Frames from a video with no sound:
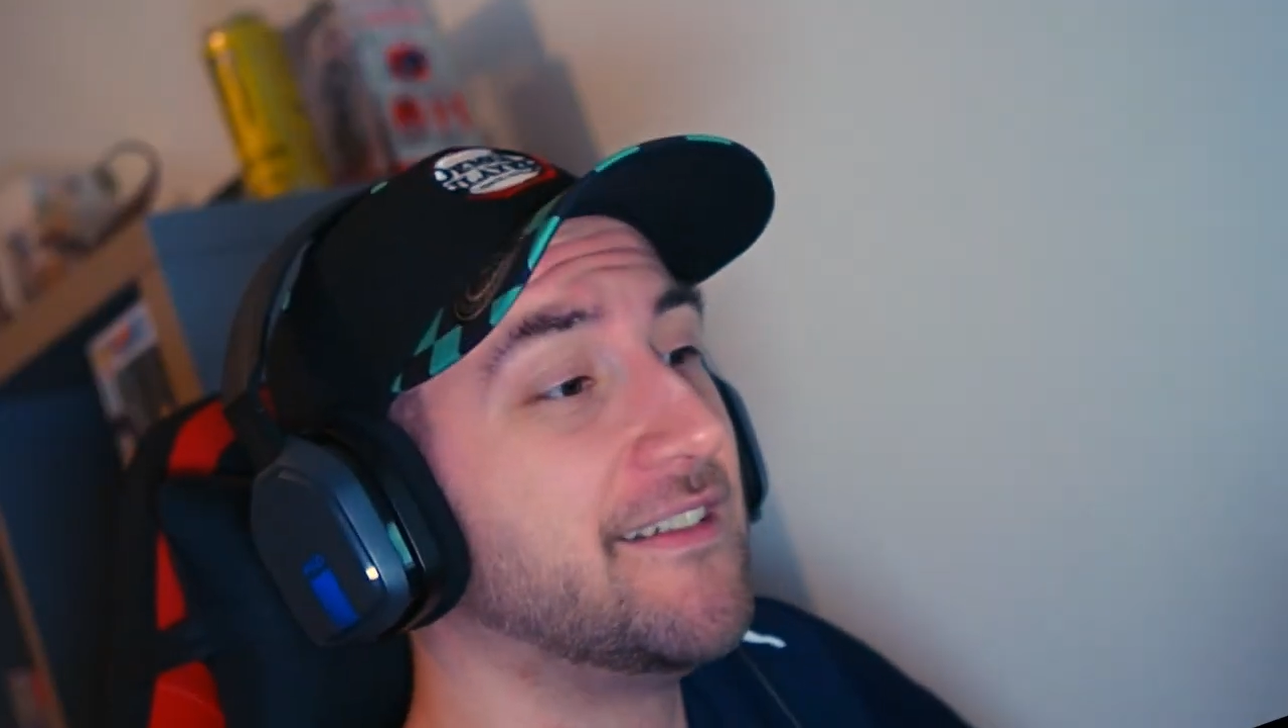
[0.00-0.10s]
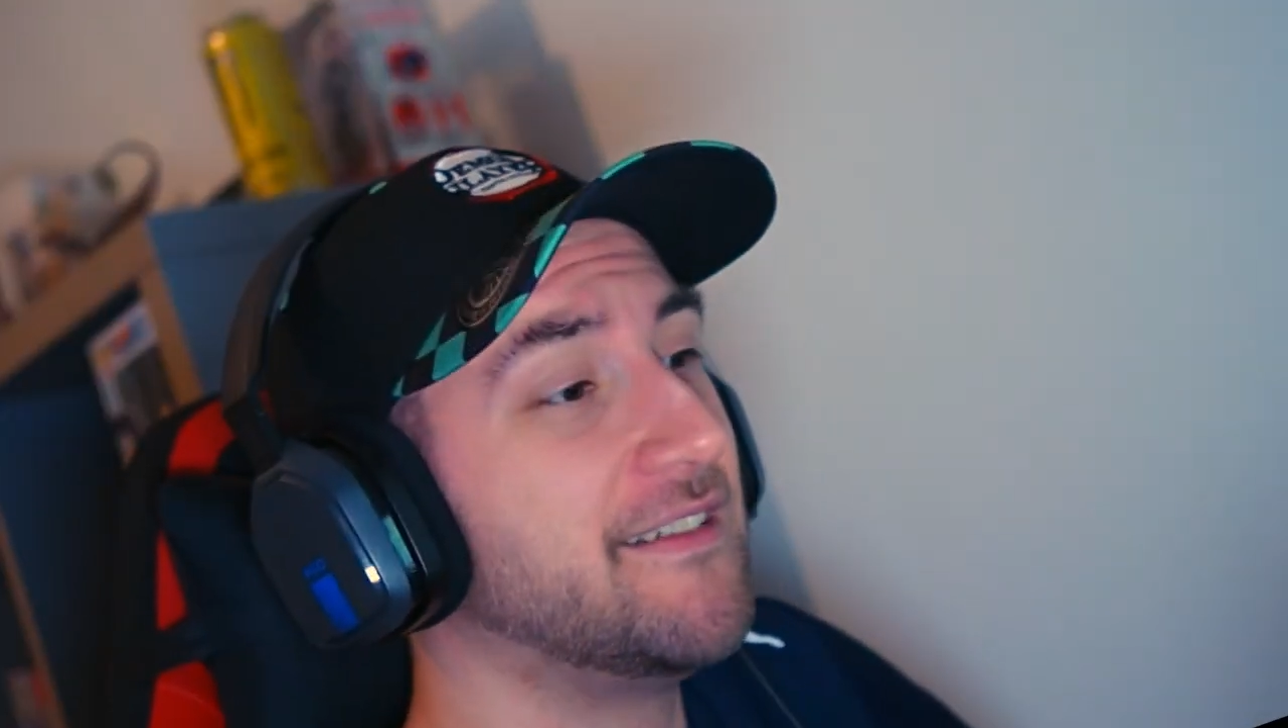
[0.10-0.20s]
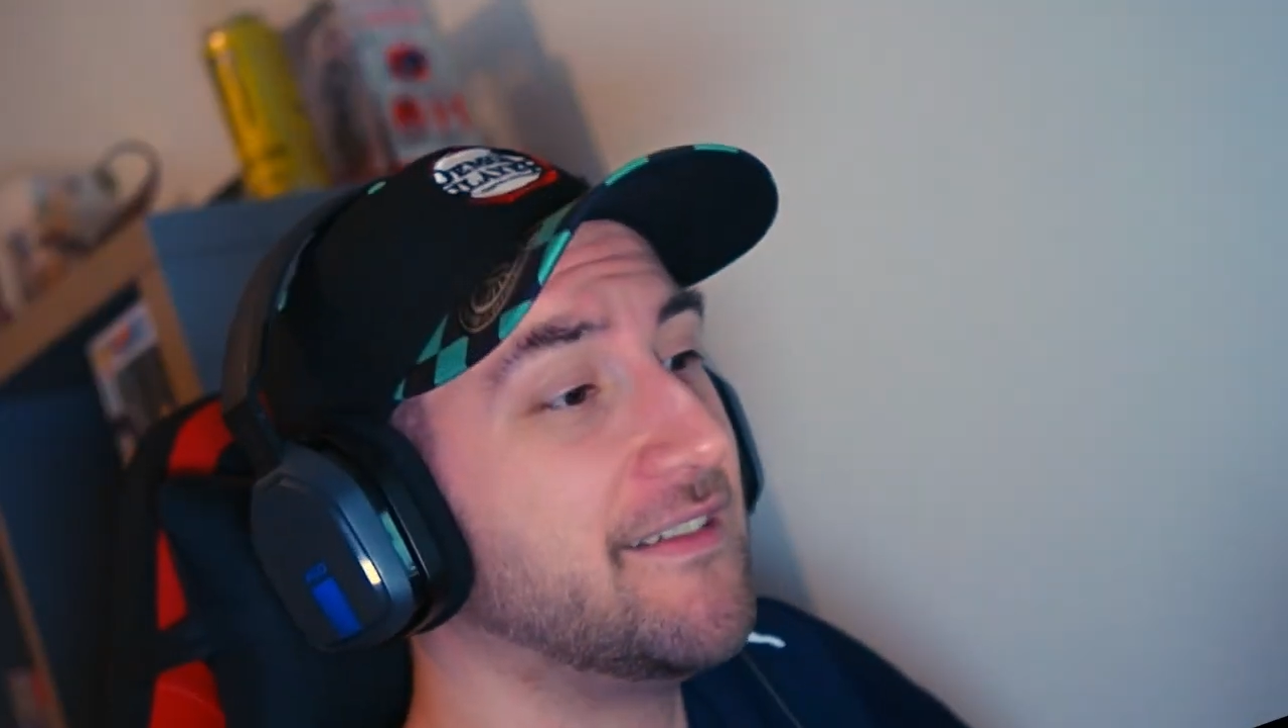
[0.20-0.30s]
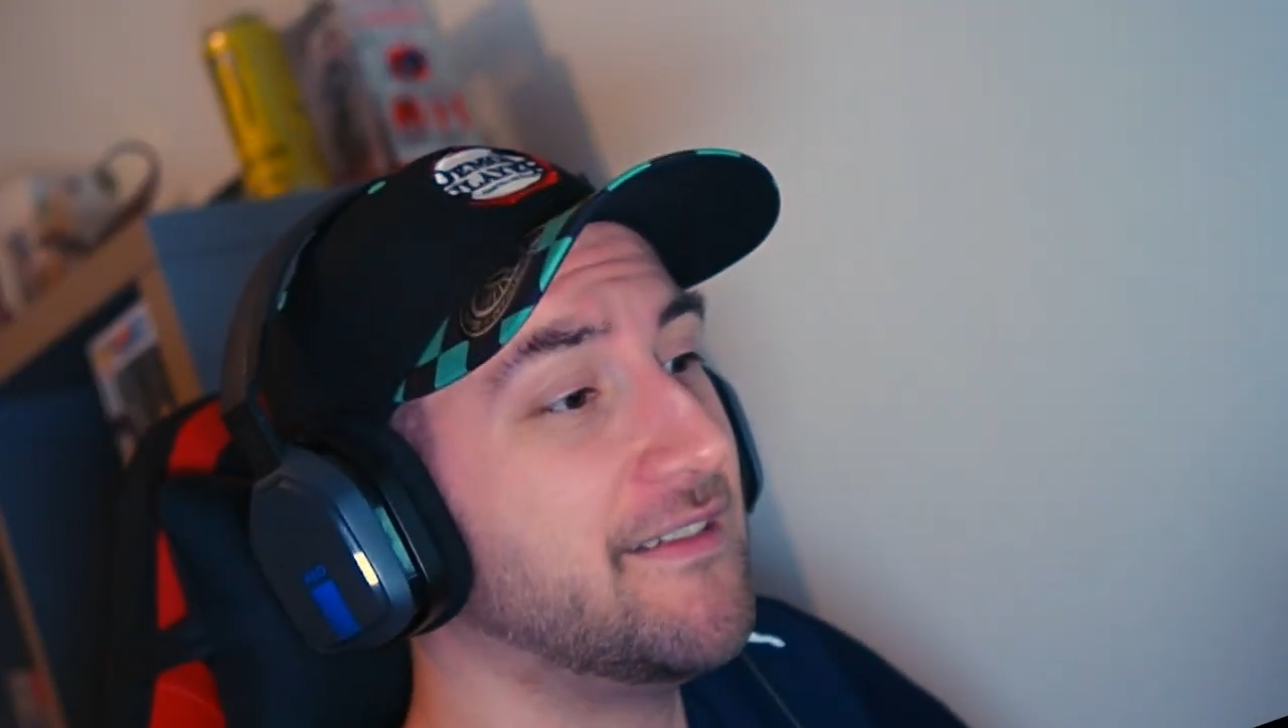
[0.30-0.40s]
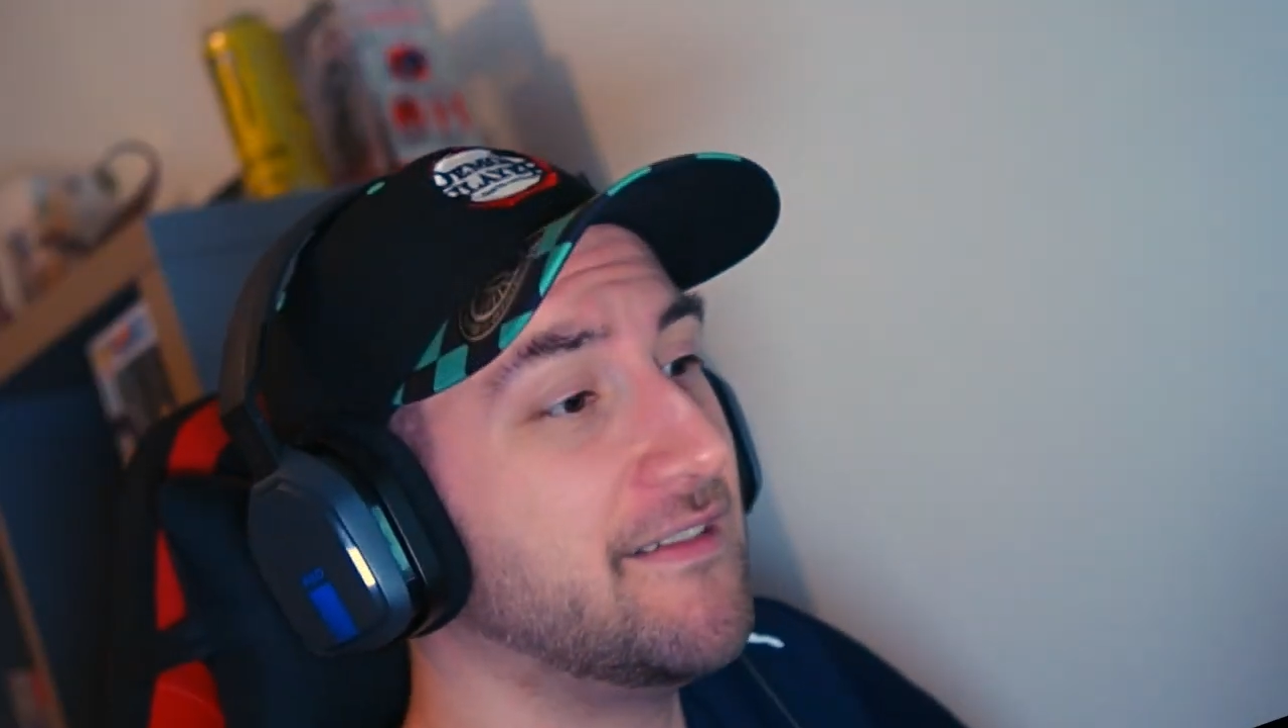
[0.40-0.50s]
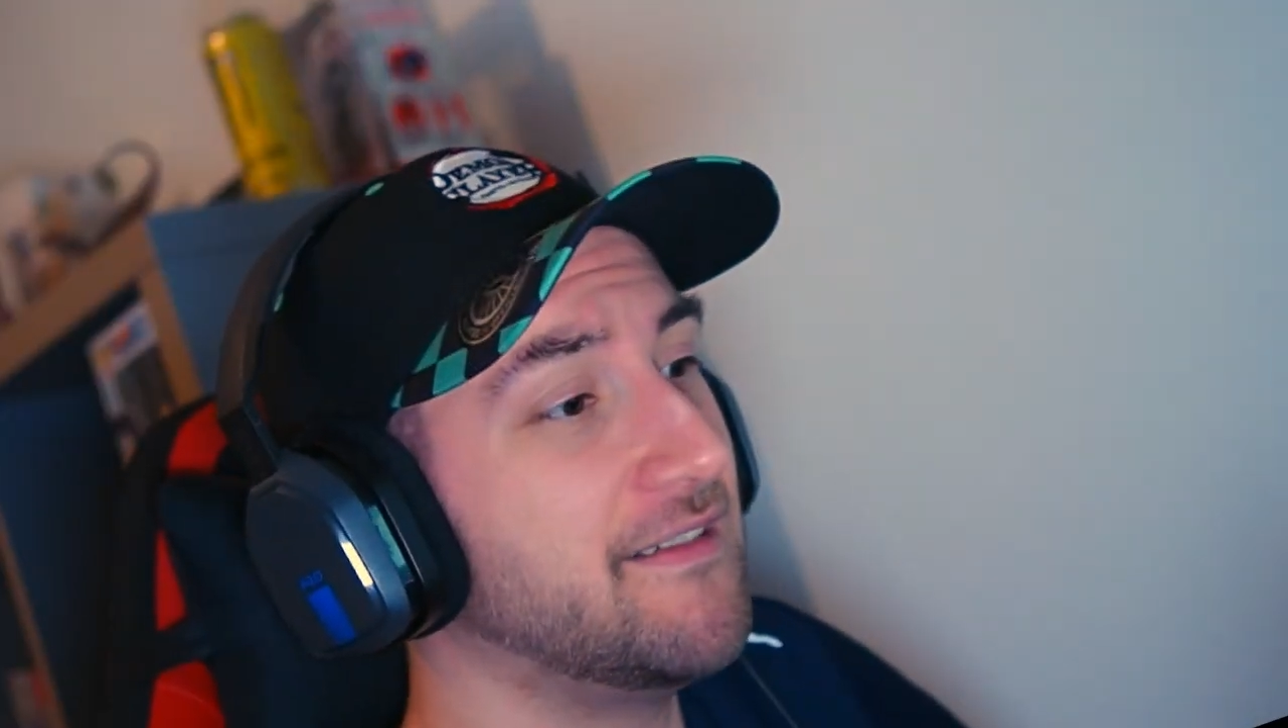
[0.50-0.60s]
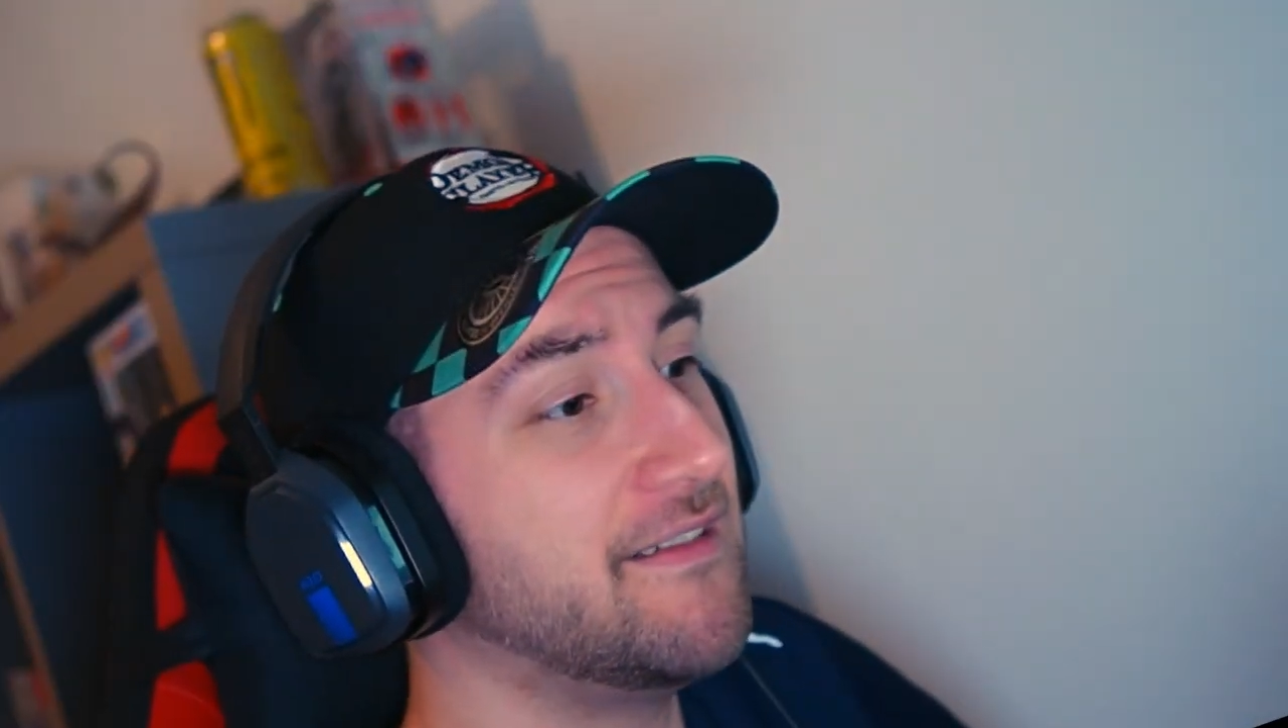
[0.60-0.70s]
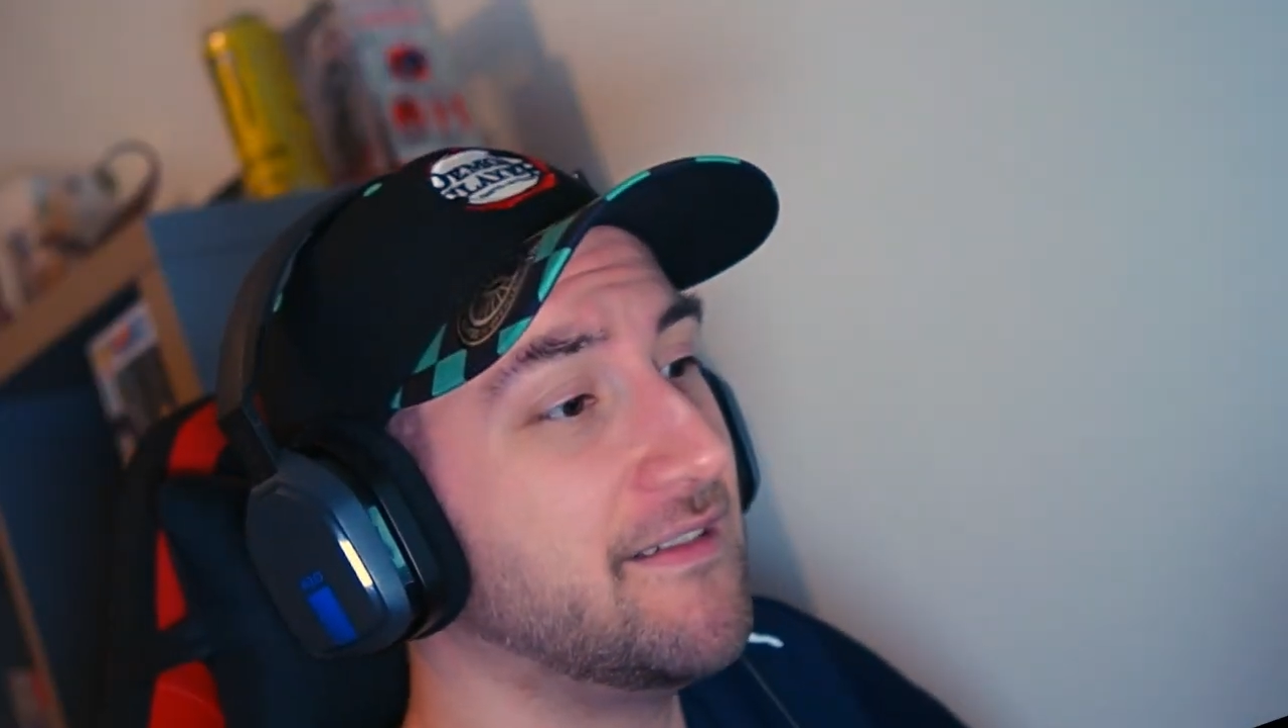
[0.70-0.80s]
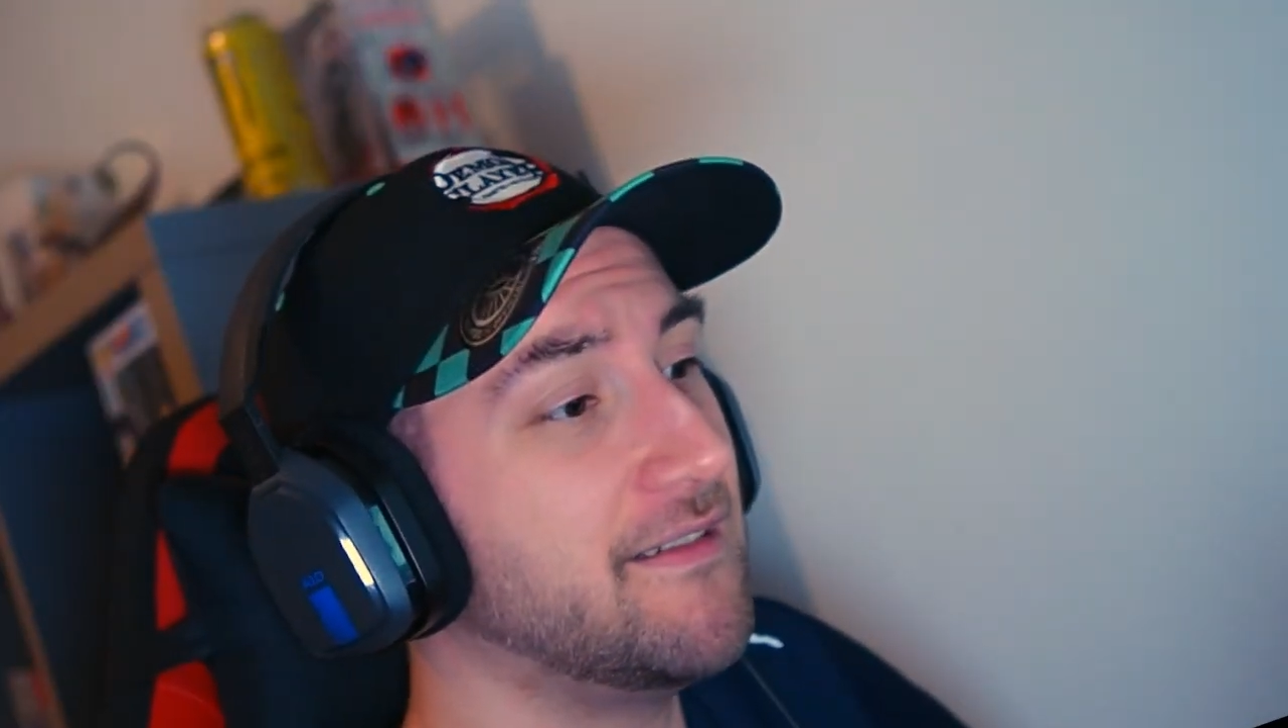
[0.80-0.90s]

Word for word: these horrible